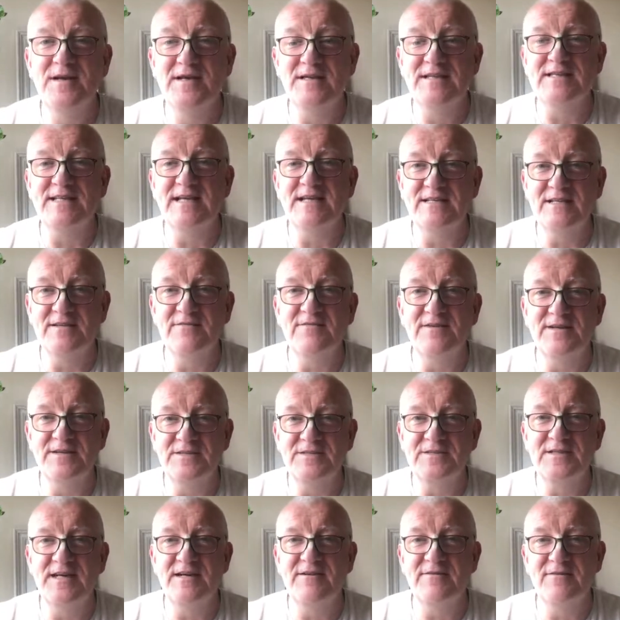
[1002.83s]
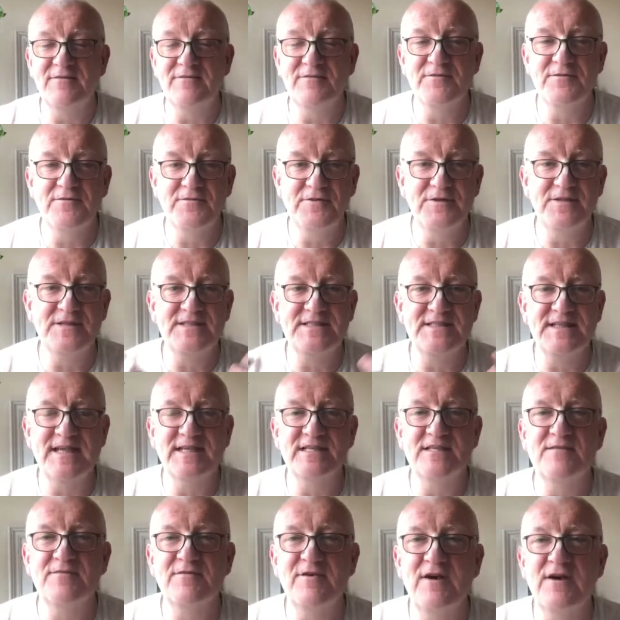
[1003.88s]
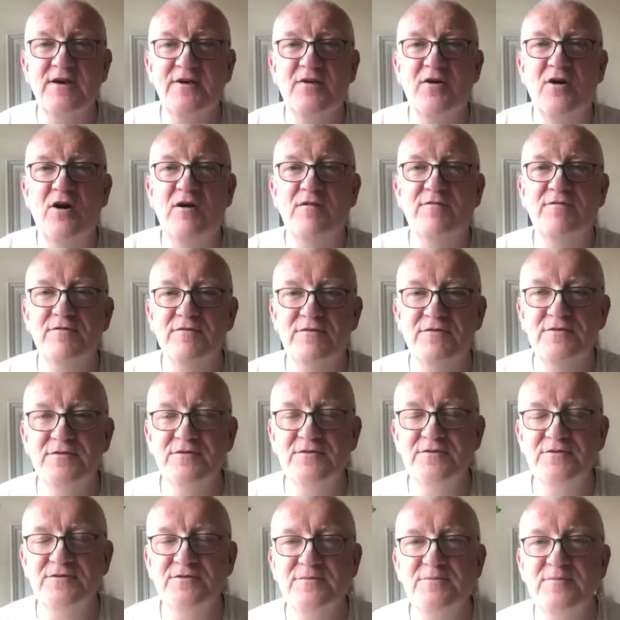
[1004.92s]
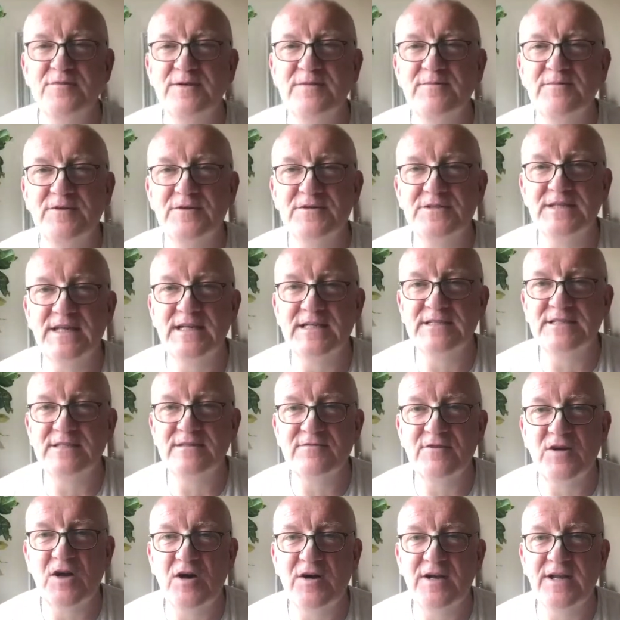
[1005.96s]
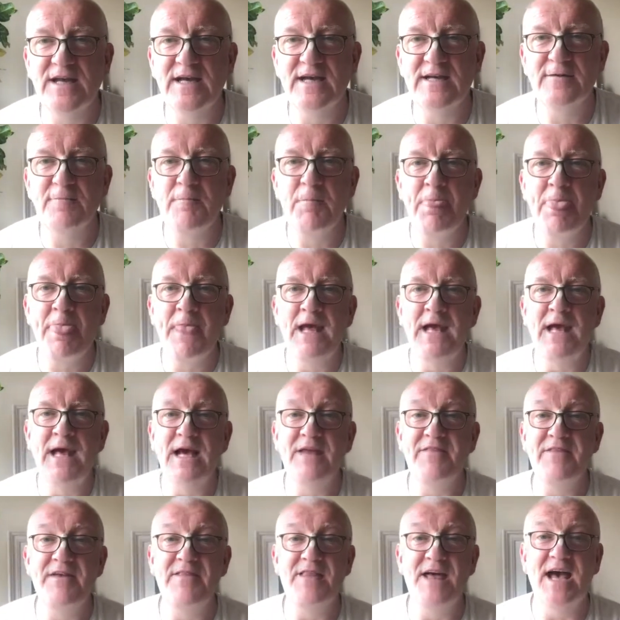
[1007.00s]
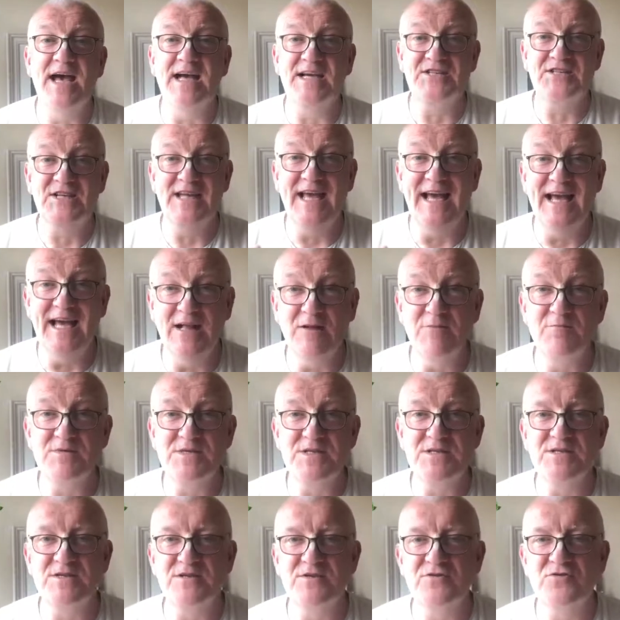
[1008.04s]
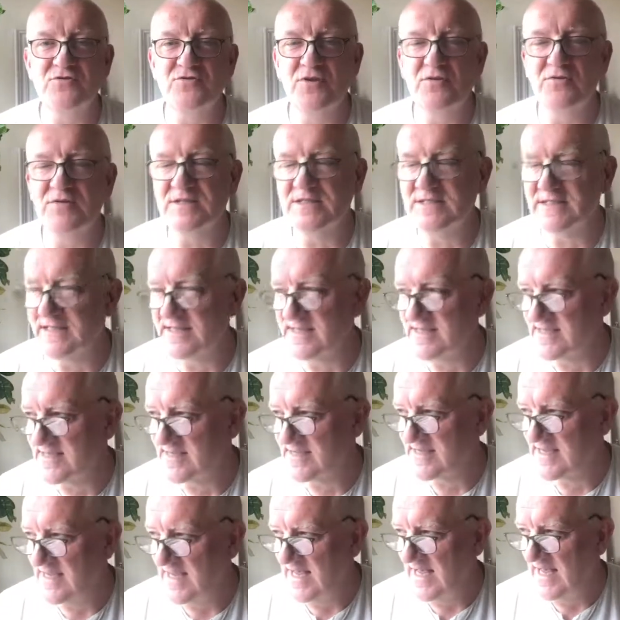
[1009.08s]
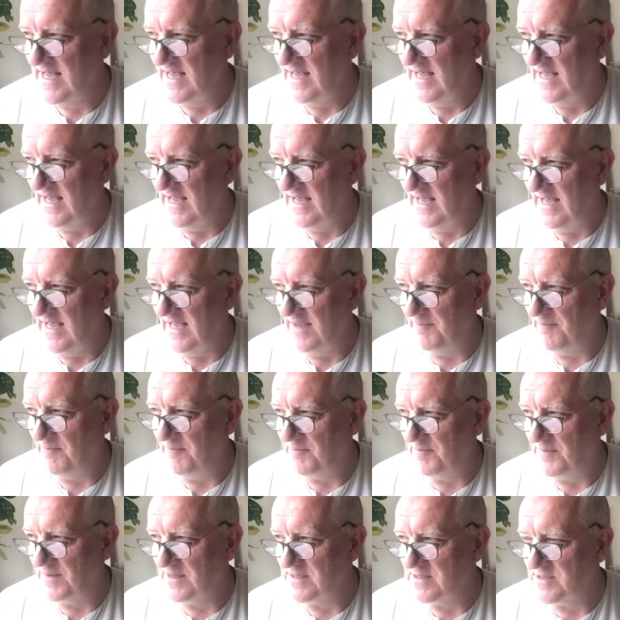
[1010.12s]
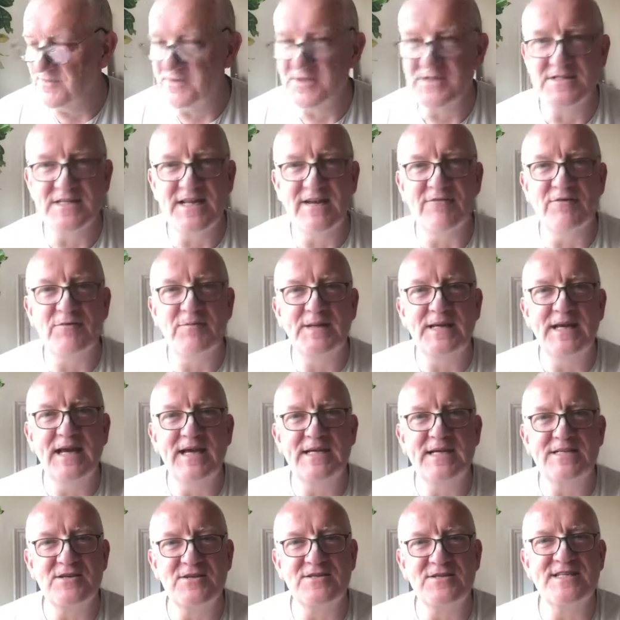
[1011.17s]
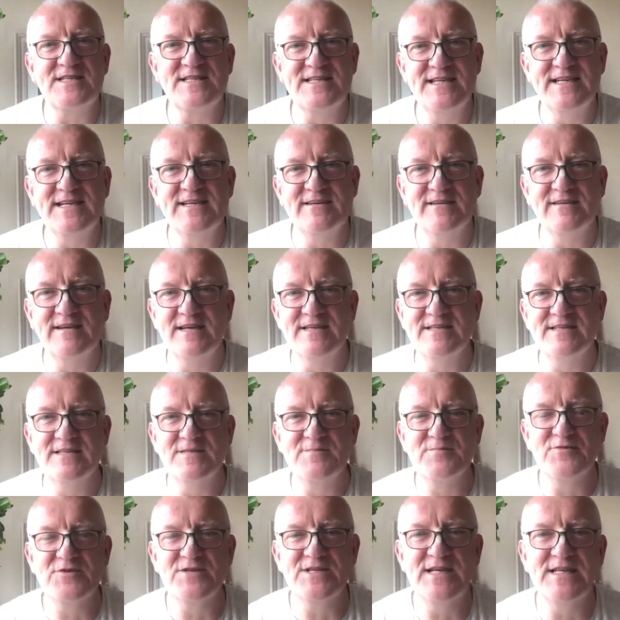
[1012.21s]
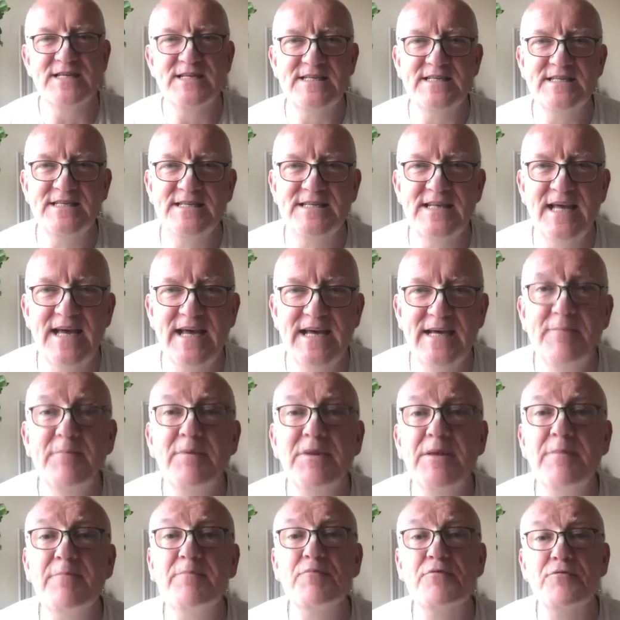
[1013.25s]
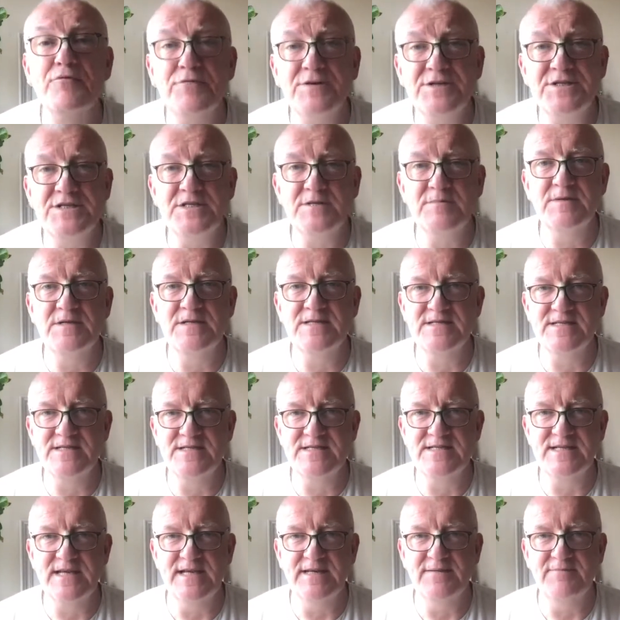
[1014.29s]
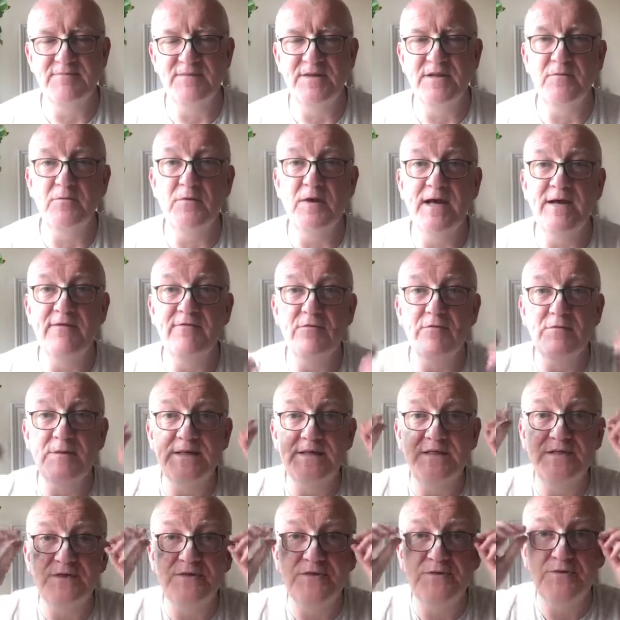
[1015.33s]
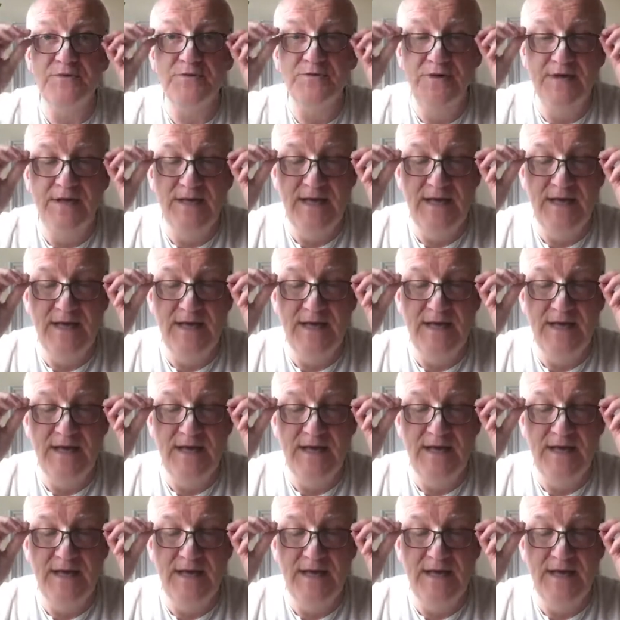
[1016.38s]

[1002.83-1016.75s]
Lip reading: vegetarian food that's sanctified or offered to the Supreme Personality of Godhead. And then that actually helps us control the senses. So it doesn't have to be as austere as is presented today, but the principle is the same, that whatever we do,